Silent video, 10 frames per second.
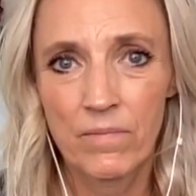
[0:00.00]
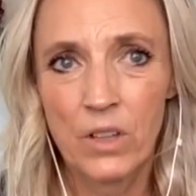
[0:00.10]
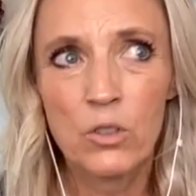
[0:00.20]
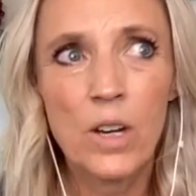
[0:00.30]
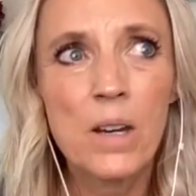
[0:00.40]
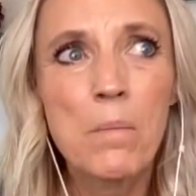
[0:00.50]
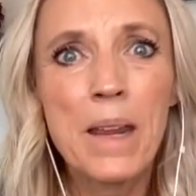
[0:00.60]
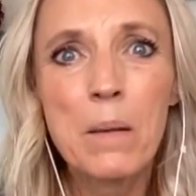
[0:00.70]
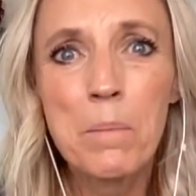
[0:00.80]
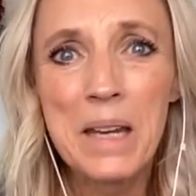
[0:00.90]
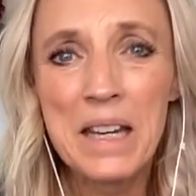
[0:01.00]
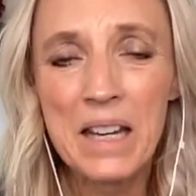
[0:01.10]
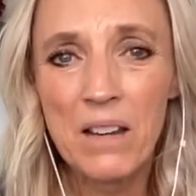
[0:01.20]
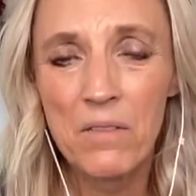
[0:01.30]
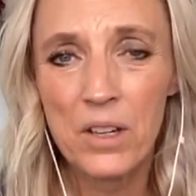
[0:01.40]
They're trying to make
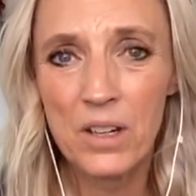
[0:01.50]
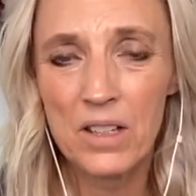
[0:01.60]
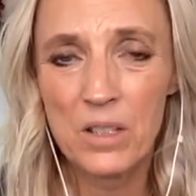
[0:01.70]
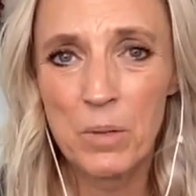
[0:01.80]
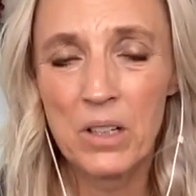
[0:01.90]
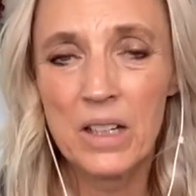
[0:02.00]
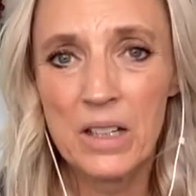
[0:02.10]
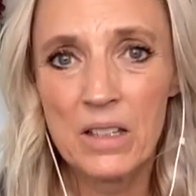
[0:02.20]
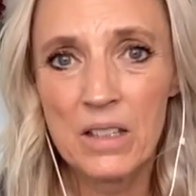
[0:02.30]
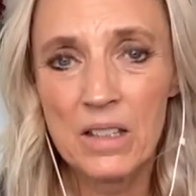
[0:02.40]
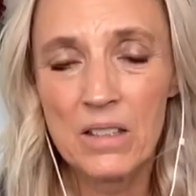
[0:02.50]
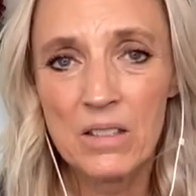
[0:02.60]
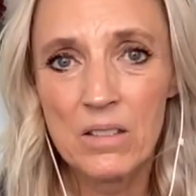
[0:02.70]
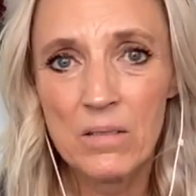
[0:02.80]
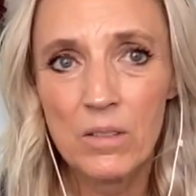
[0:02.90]
meaning of their experiences.
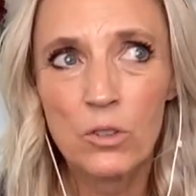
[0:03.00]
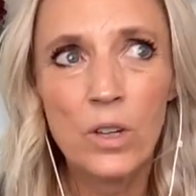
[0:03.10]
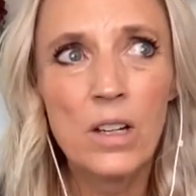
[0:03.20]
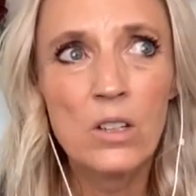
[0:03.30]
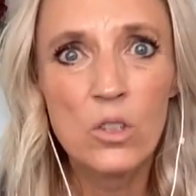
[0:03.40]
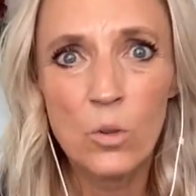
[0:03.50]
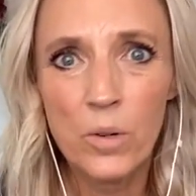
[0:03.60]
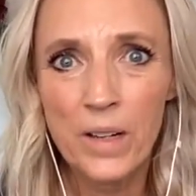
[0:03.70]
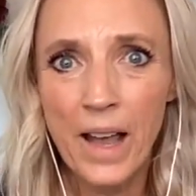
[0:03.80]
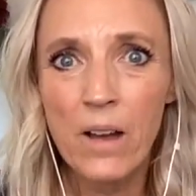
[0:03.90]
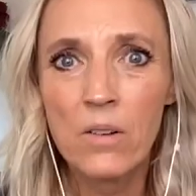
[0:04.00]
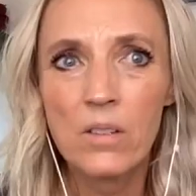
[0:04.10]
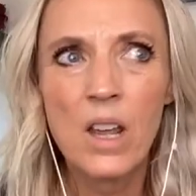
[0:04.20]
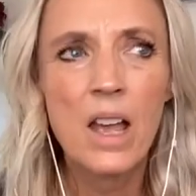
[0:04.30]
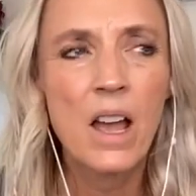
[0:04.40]
They're trying to sort out
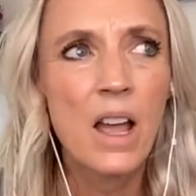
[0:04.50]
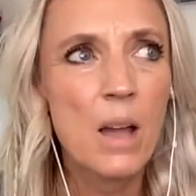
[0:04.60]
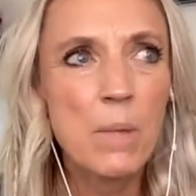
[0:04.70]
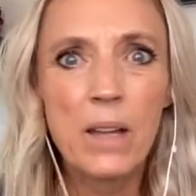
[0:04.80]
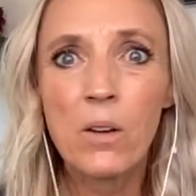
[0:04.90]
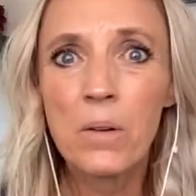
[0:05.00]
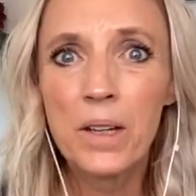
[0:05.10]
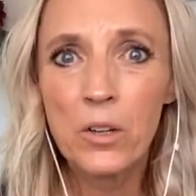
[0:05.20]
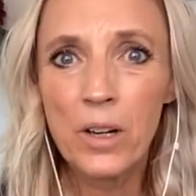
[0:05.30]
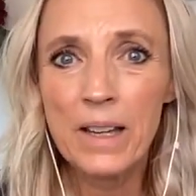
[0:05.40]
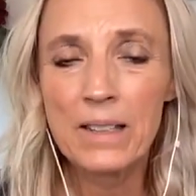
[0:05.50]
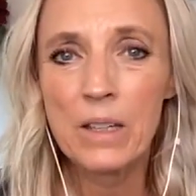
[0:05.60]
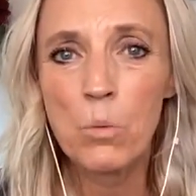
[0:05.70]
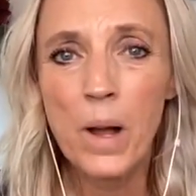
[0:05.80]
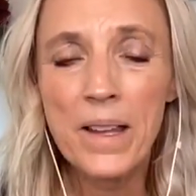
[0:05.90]
am I going crazy?
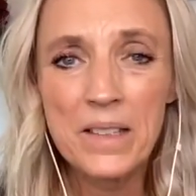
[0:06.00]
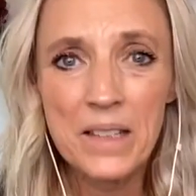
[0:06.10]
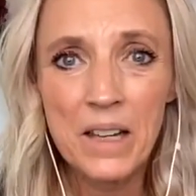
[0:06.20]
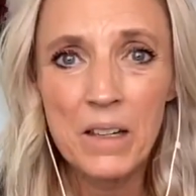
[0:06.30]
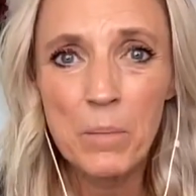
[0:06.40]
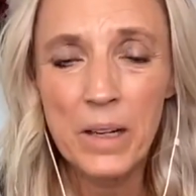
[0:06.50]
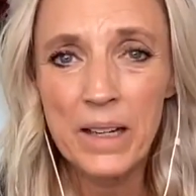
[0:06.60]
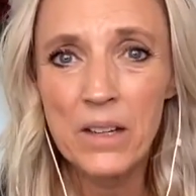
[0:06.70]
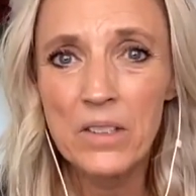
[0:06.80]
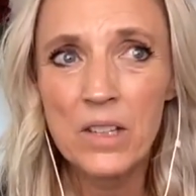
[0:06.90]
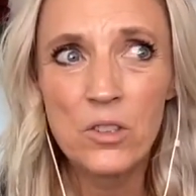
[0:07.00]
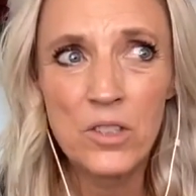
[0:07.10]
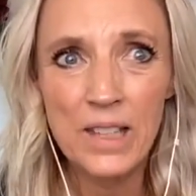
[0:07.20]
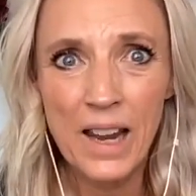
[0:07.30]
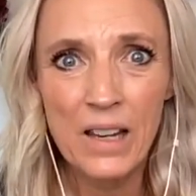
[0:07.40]
Why isn't anybody else
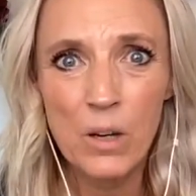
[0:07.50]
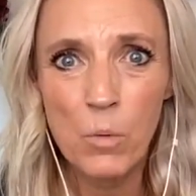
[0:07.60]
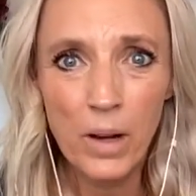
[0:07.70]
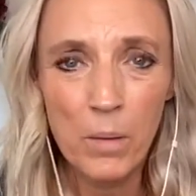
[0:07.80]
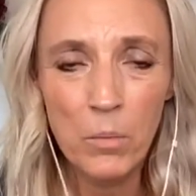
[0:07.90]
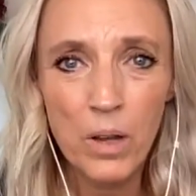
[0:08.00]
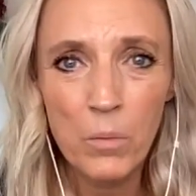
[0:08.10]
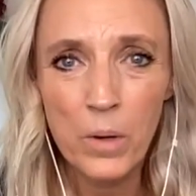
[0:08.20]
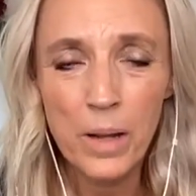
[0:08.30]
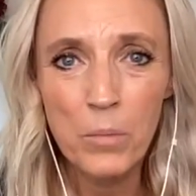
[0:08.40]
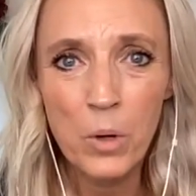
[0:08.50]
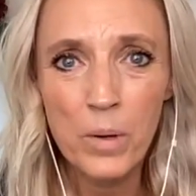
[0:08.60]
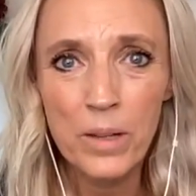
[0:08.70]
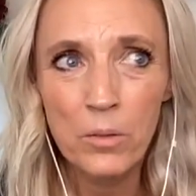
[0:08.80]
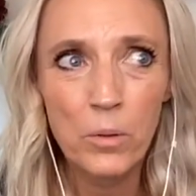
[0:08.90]
understanding what I'm, what I'm
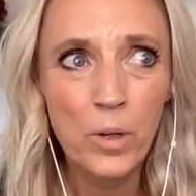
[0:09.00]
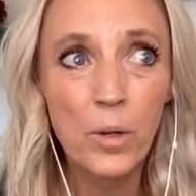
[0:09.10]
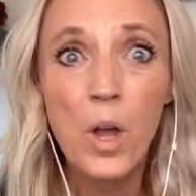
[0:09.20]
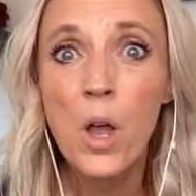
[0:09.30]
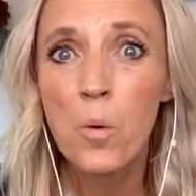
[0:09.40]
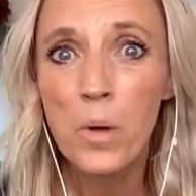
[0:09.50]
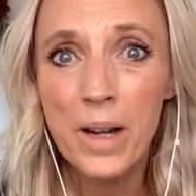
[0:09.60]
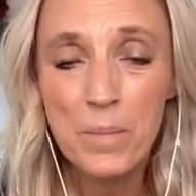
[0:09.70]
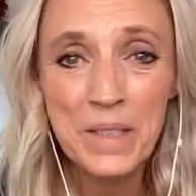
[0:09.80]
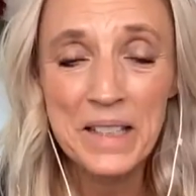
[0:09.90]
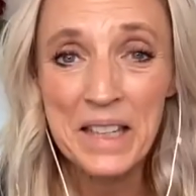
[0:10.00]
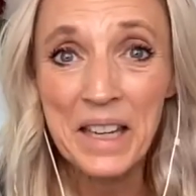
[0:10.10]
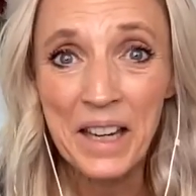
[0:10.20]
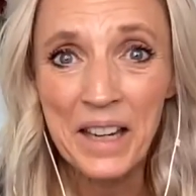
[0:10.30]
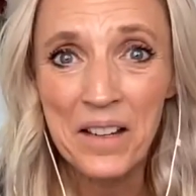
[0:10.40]
going through or what I'm
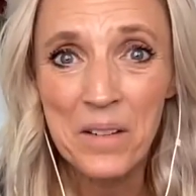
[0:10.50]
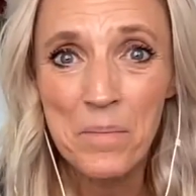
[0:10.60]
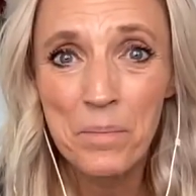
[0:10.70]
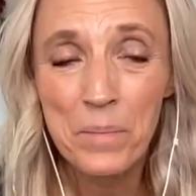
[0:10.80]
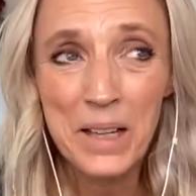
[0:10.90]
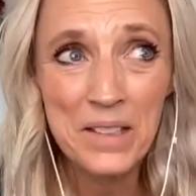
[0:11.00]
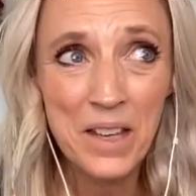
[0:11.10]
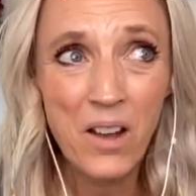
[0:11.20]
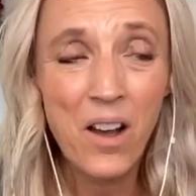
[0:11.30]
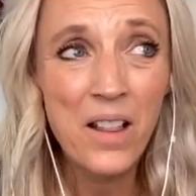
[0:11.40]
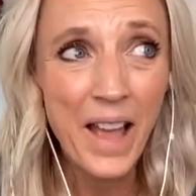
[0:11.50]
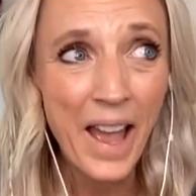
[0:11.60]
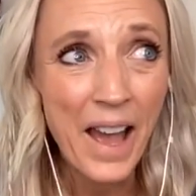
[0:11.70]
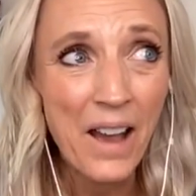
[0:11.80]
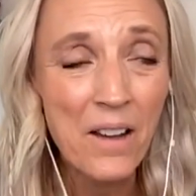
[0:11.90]
seeing? Because they all
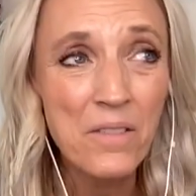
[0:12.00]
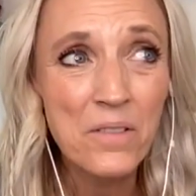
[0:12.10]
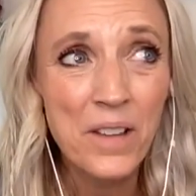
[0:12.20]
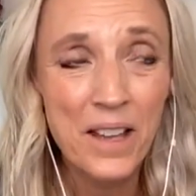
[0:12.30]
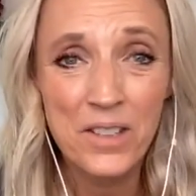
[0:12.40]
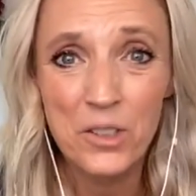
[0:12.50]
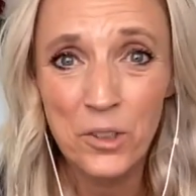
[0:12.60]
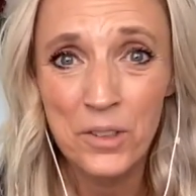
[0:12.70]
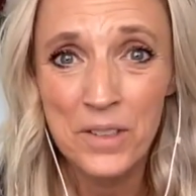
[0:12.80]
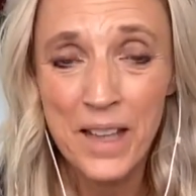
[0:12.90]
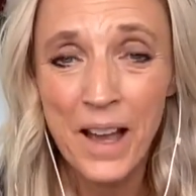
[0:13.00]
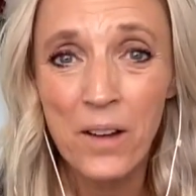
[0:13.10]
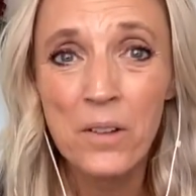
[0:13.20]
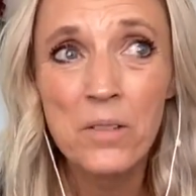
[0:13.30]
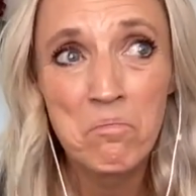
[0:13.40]
have, as it turns
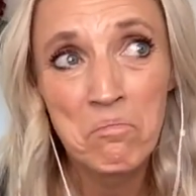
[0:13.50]
out,